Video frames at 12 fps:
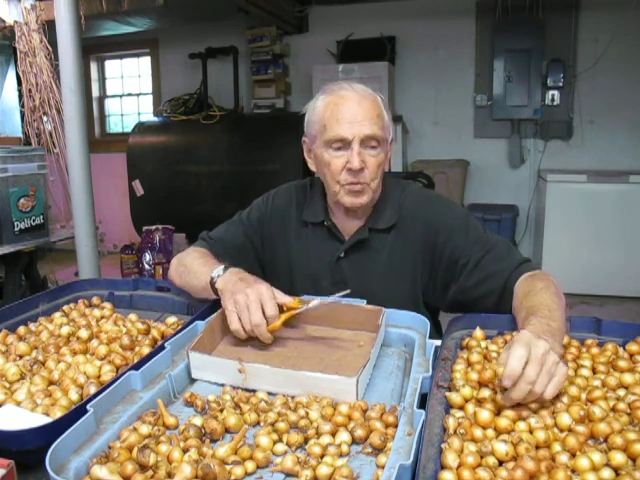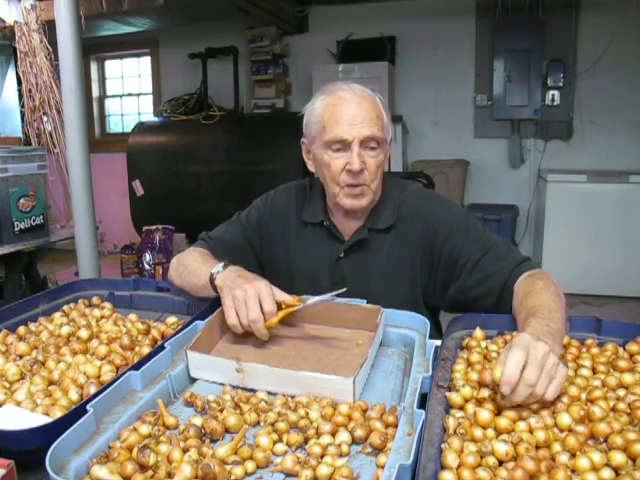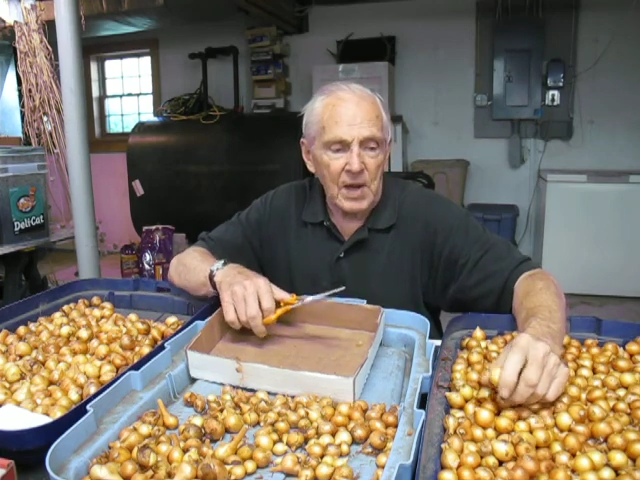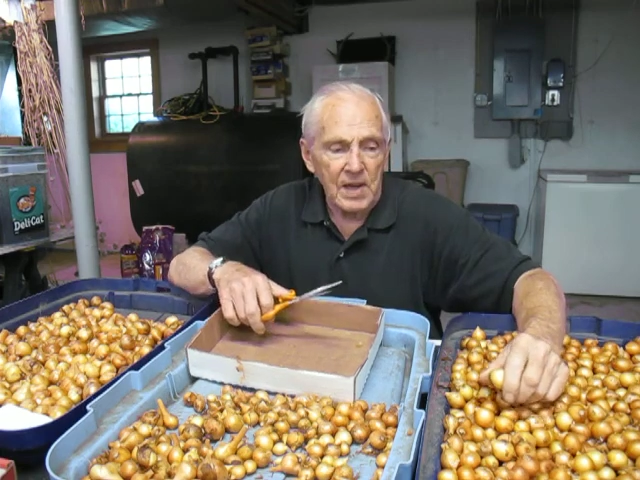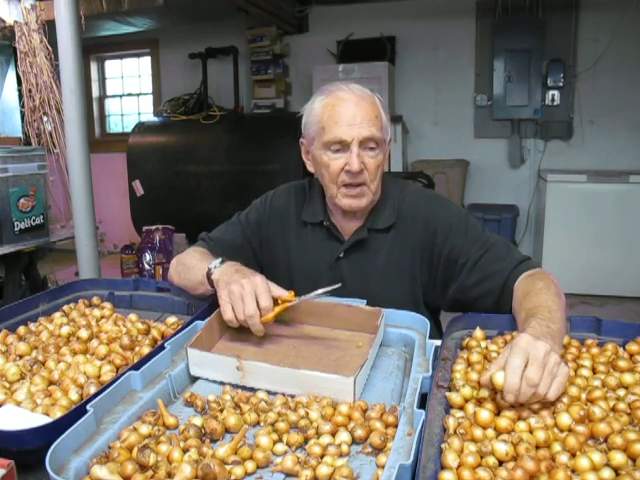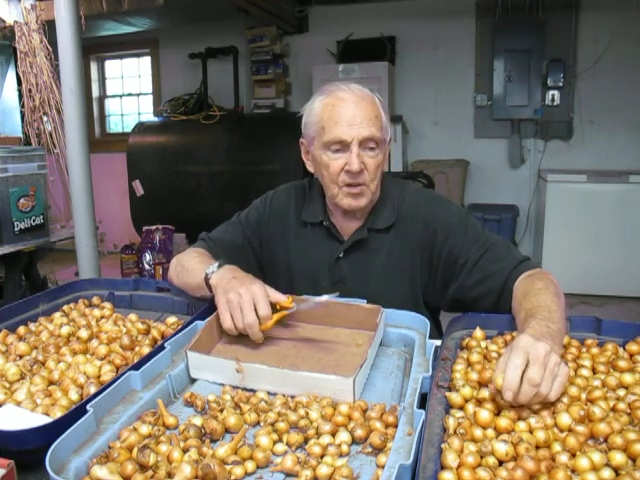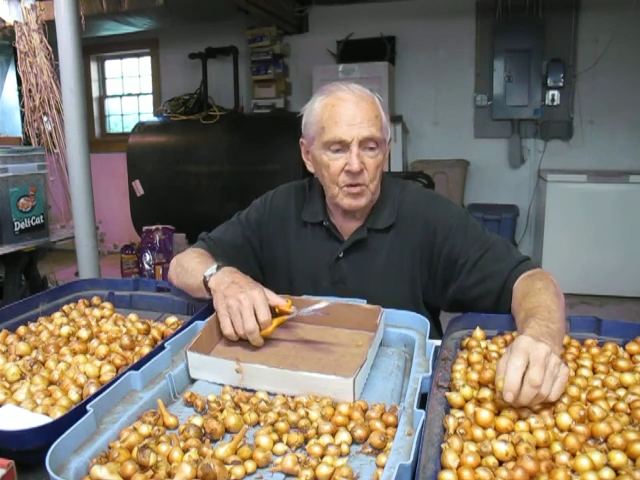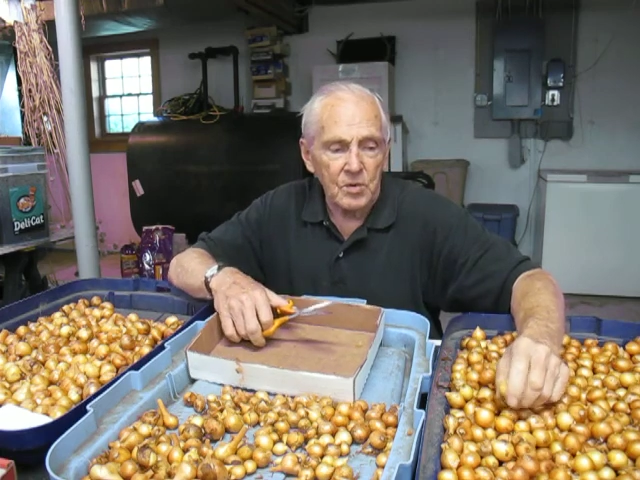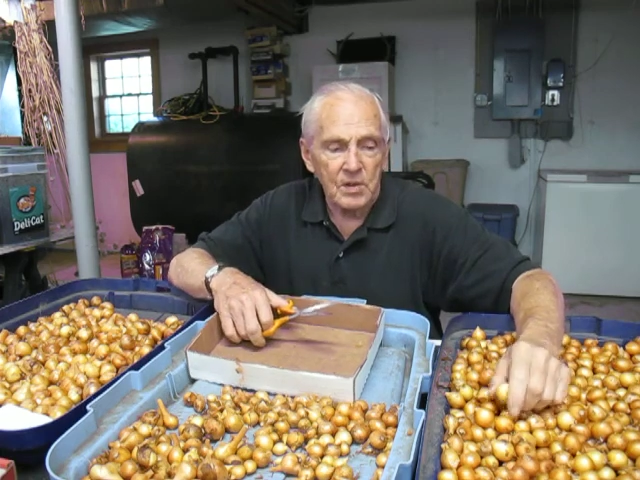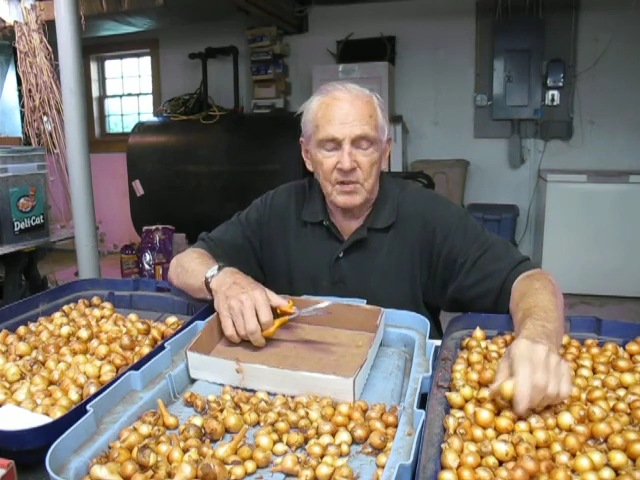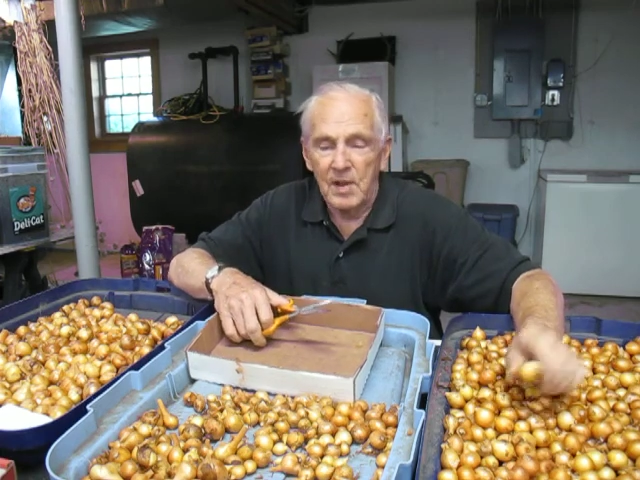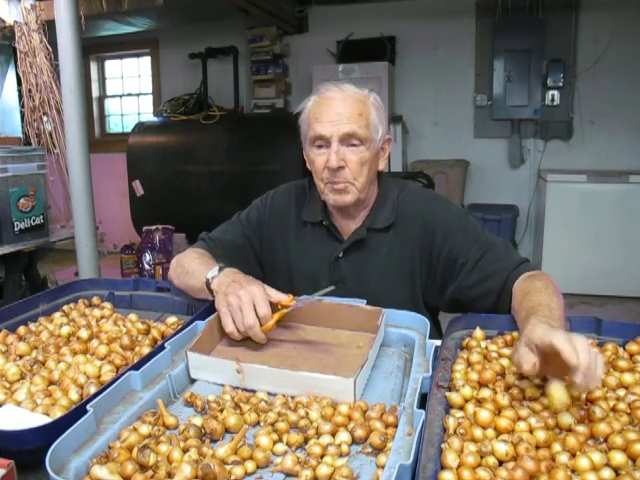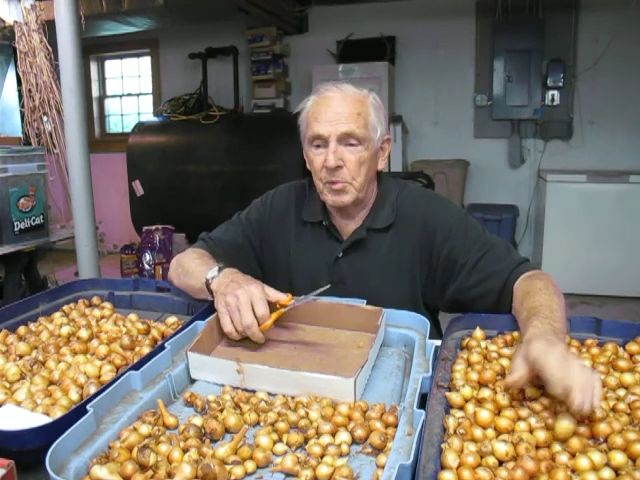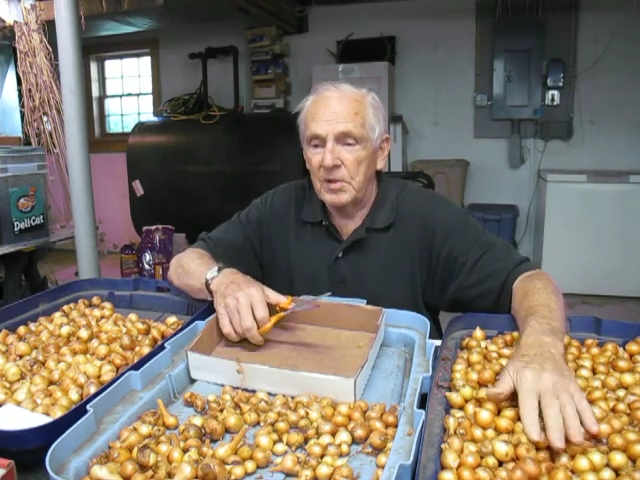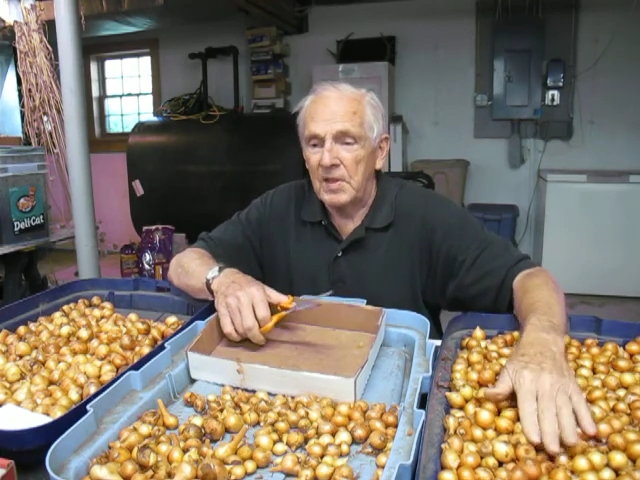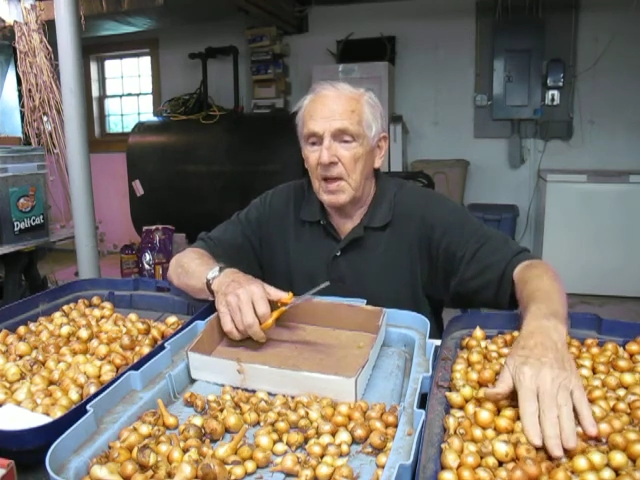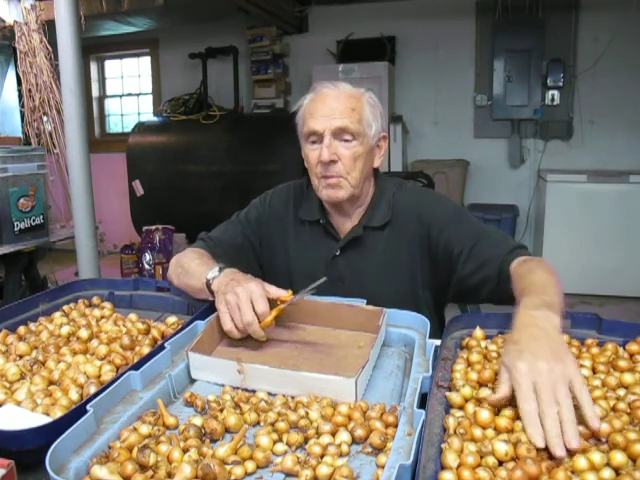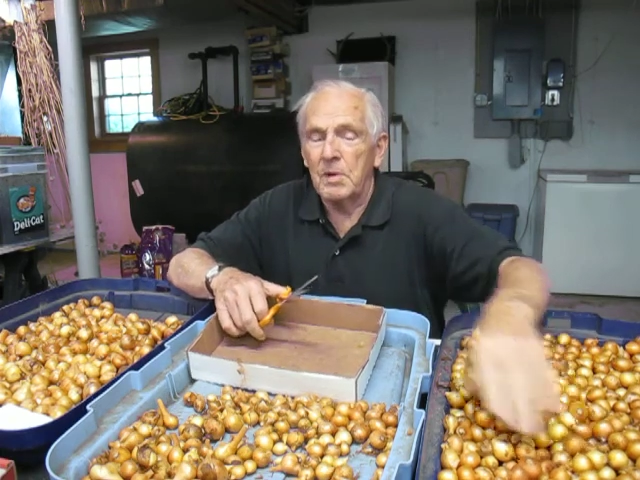what I do is I put them